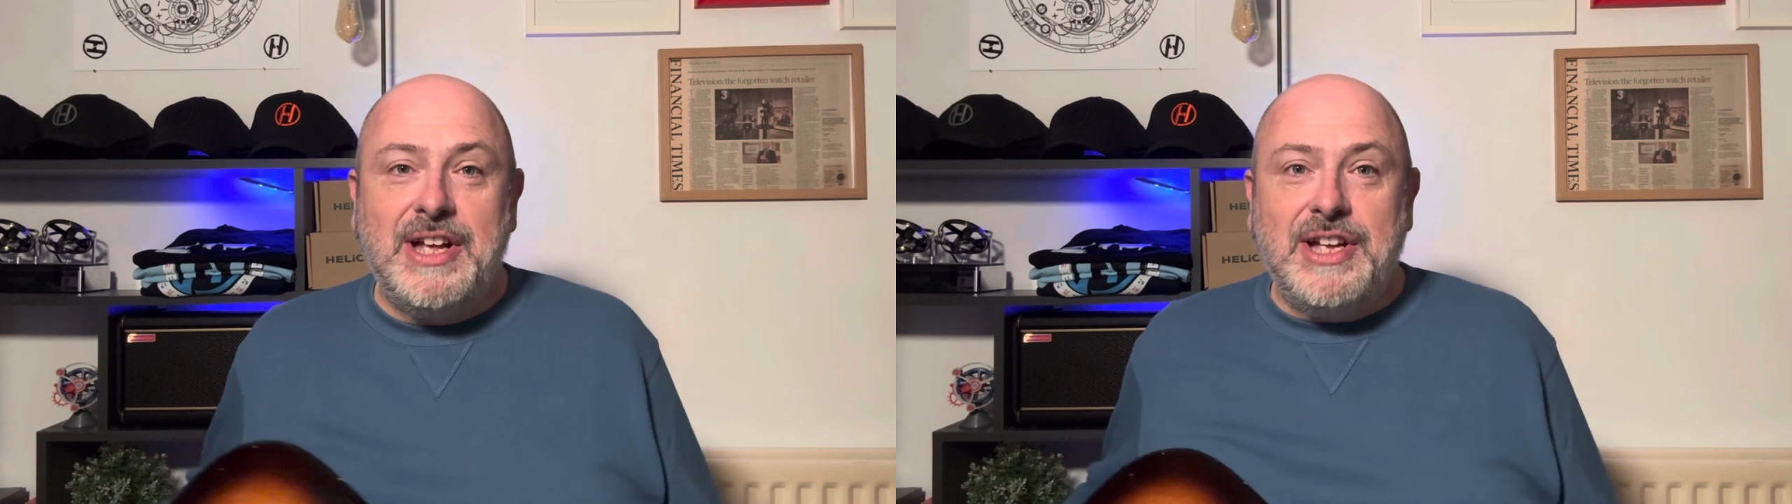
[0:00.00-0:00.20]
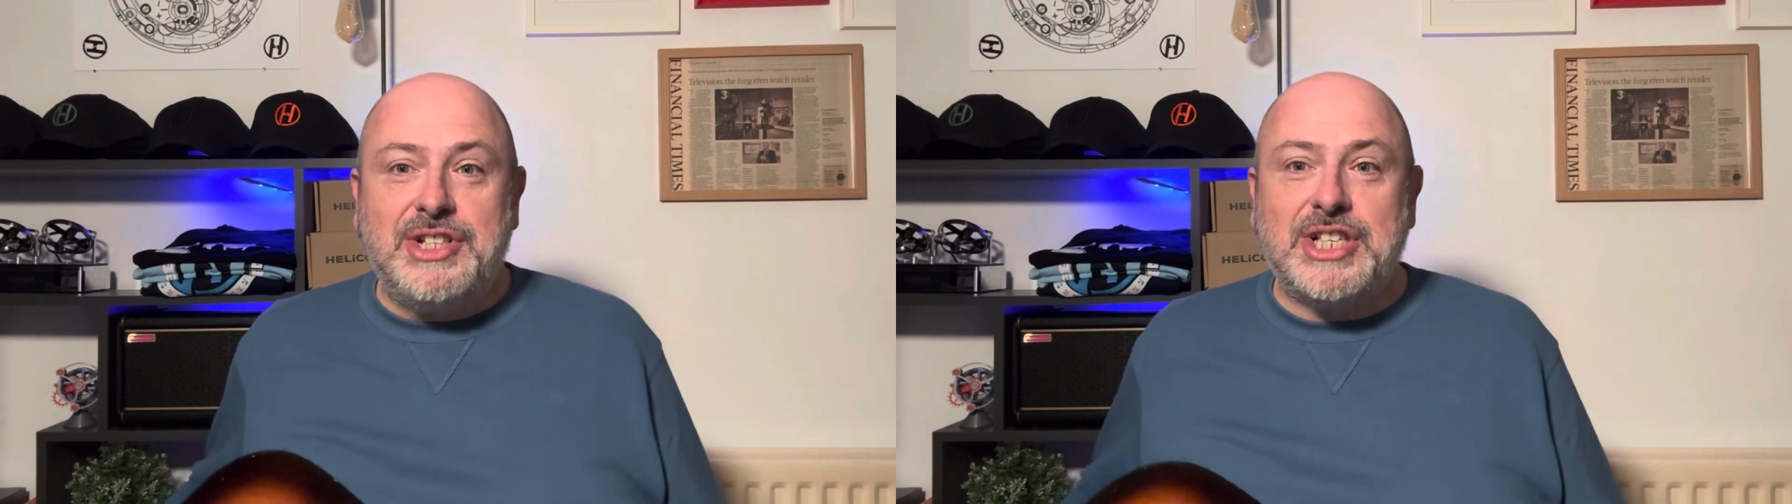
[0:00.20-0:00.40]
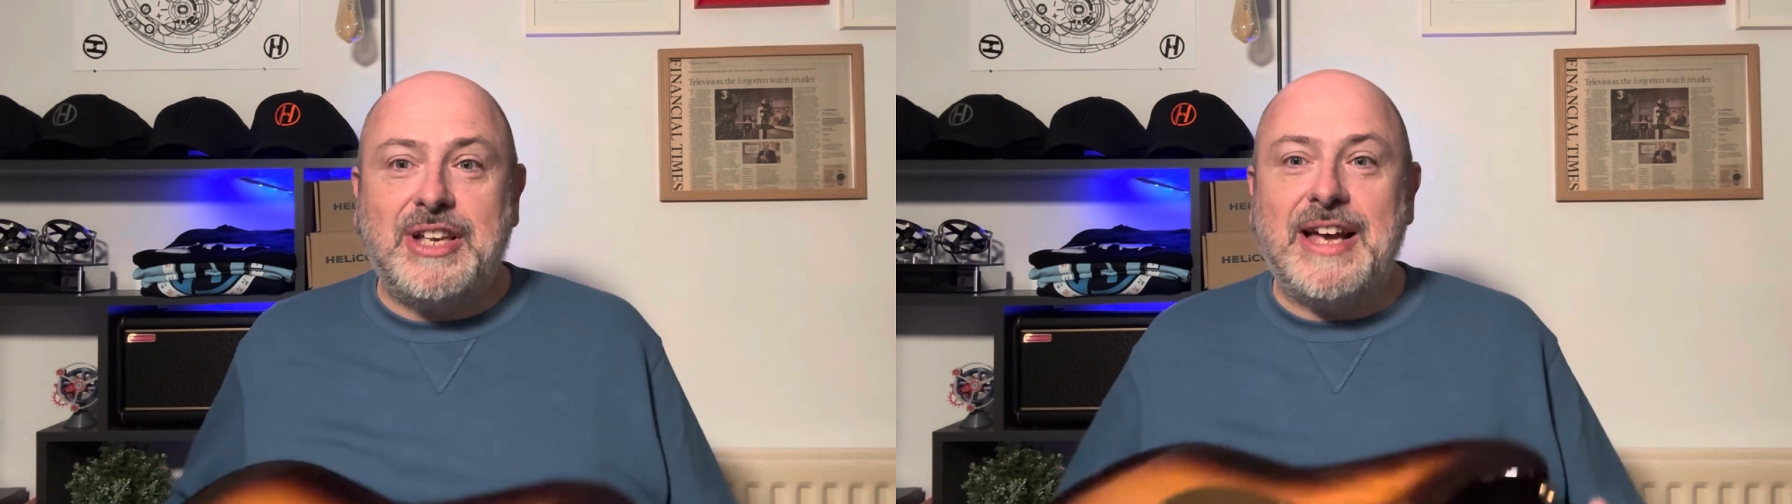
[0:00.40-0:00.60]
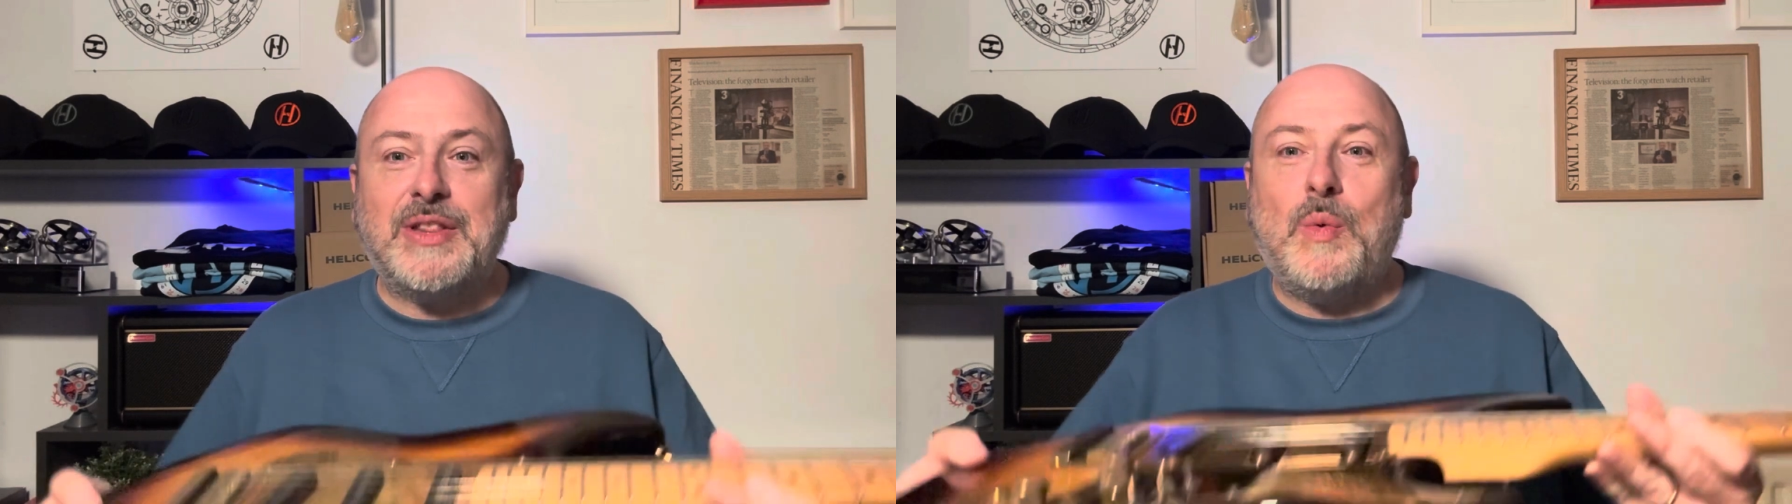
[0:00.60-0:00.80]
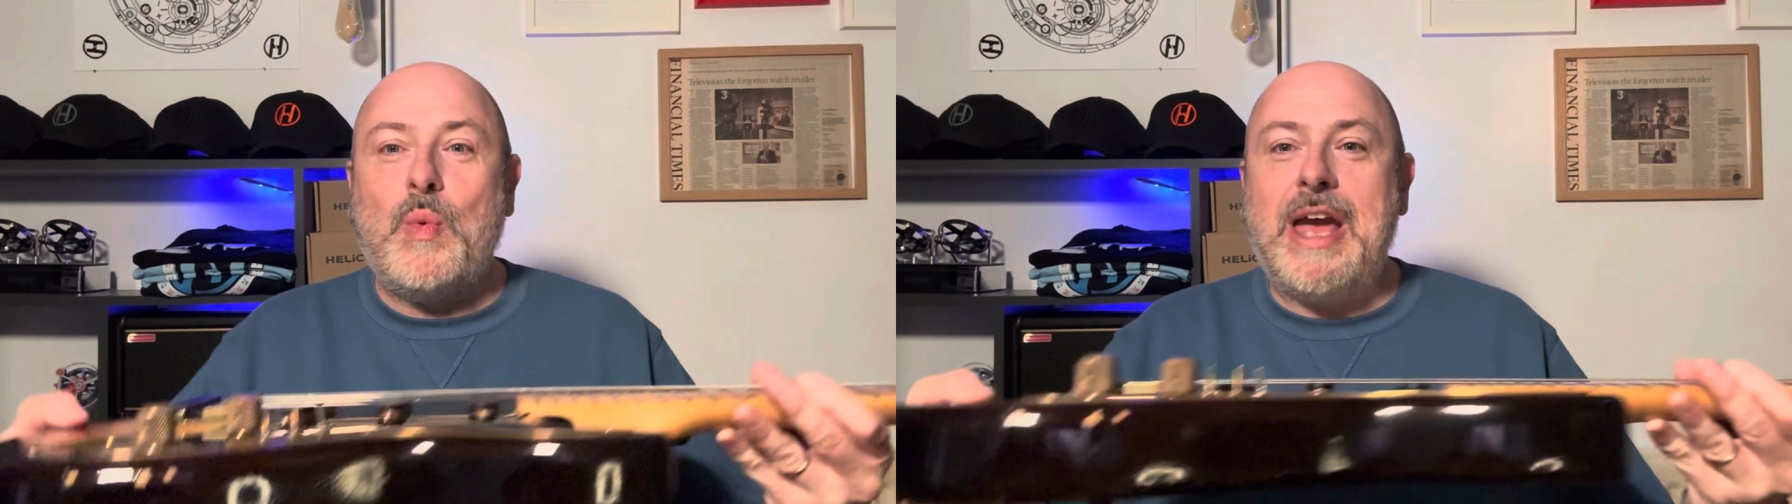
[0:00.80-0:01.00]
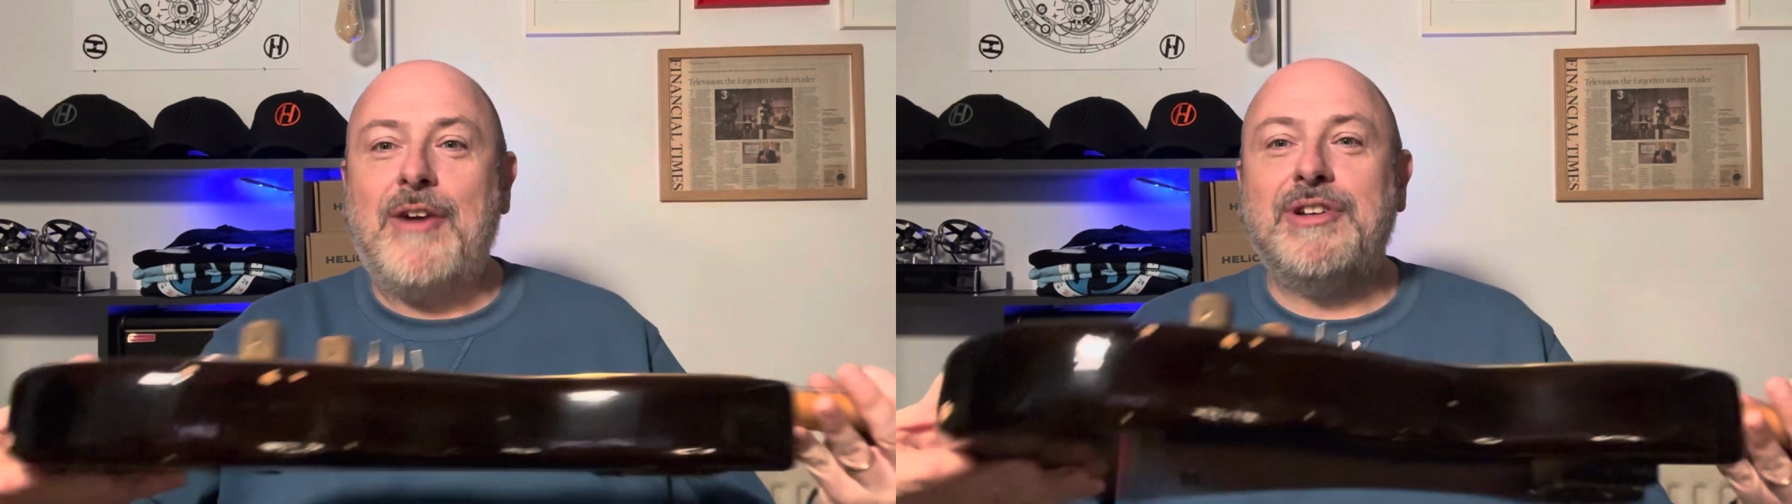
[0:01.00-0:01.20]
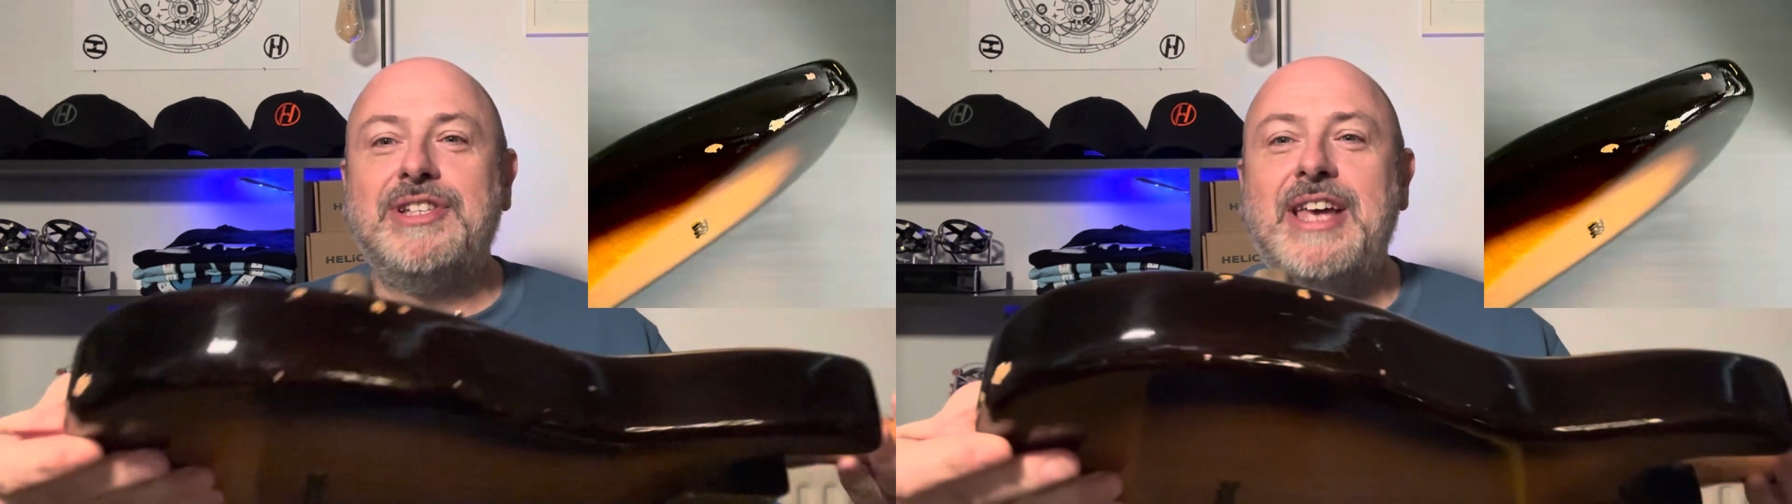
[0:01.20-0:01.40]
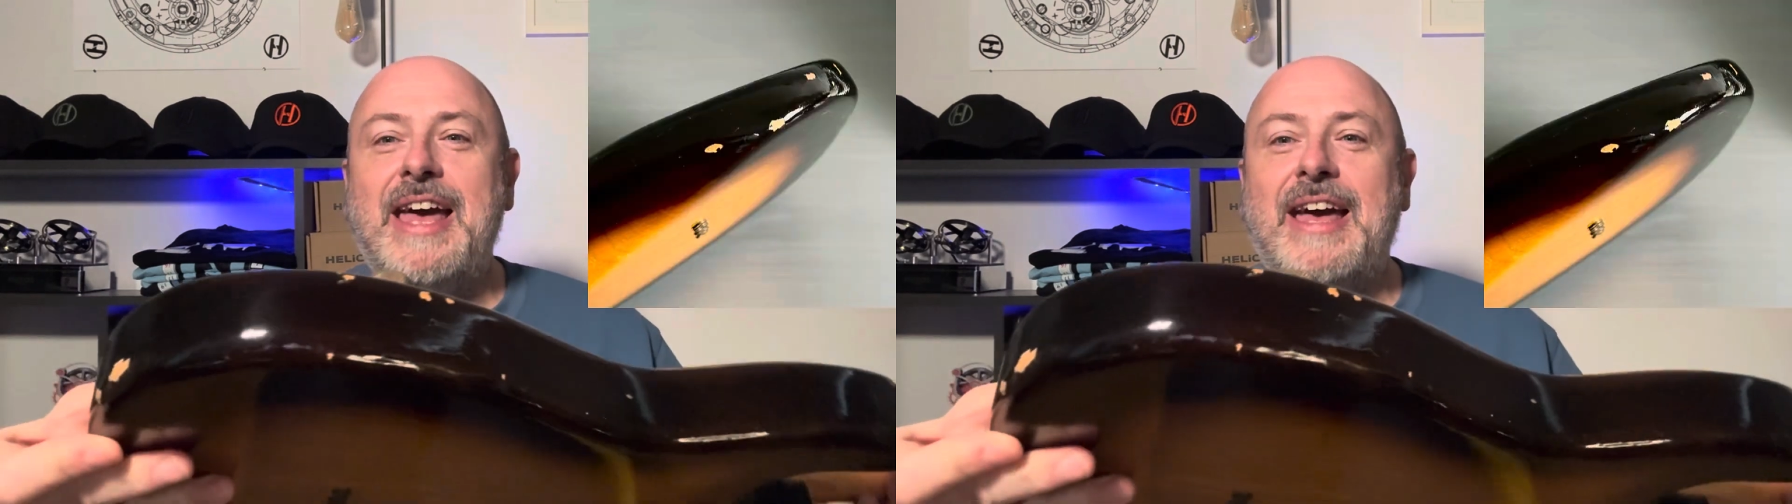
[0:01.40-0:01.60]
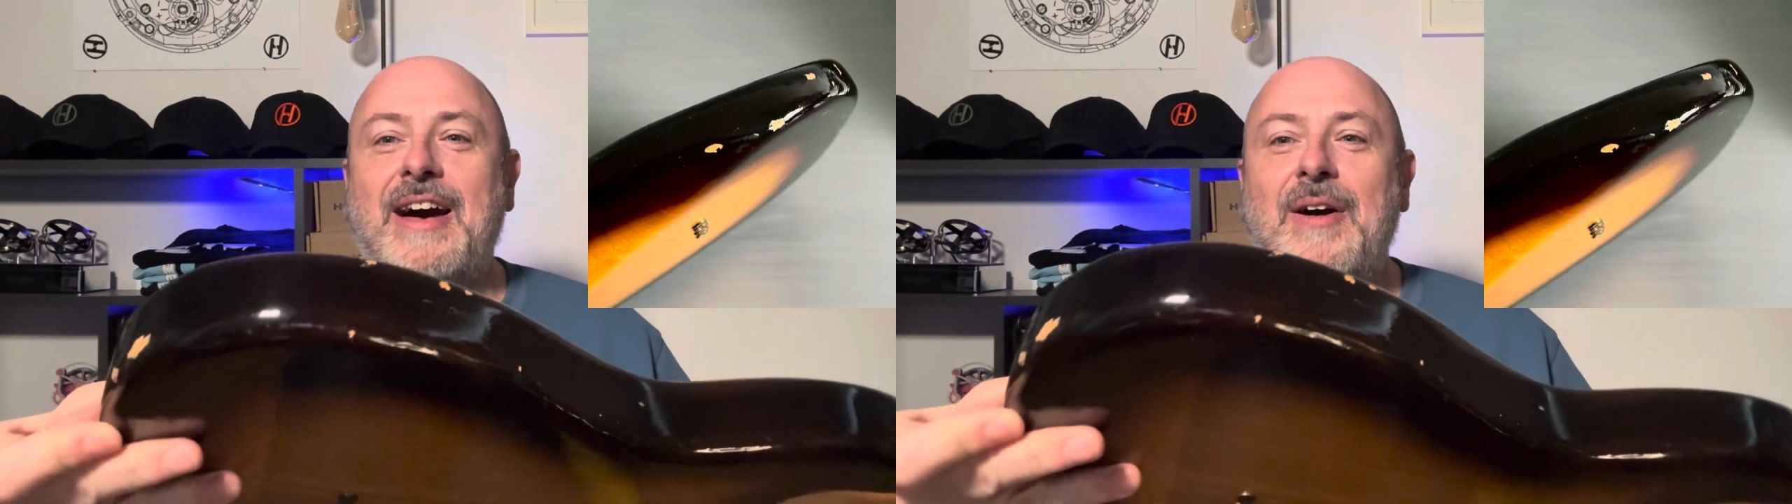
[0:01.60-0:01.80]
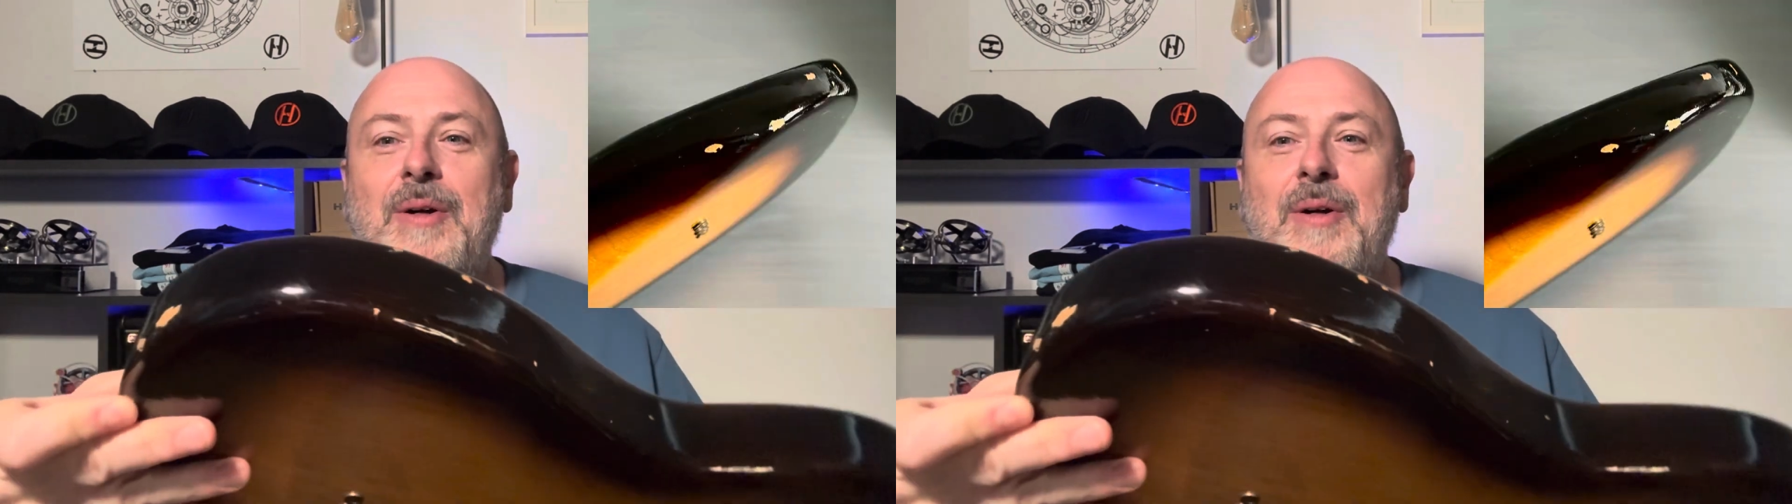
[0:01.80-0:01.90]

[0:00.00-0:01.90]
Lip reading: just like the wear and tear